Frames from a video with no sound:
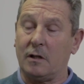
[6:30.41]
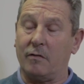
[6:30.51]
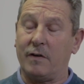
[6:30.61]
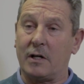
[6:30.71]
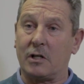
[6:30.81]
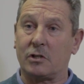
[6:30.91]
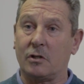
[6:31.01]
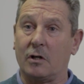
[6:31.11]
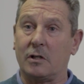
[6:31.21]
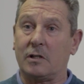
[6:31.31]
you know, various
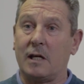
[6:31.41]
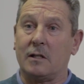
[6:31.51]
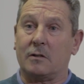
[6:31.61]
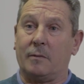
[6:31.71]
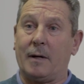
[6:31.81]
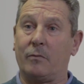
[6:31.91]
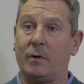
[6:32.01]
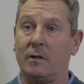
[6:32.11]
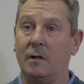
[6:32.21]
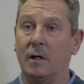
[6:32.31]
stories they could come out
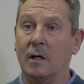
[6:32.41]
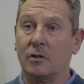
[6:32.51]
with.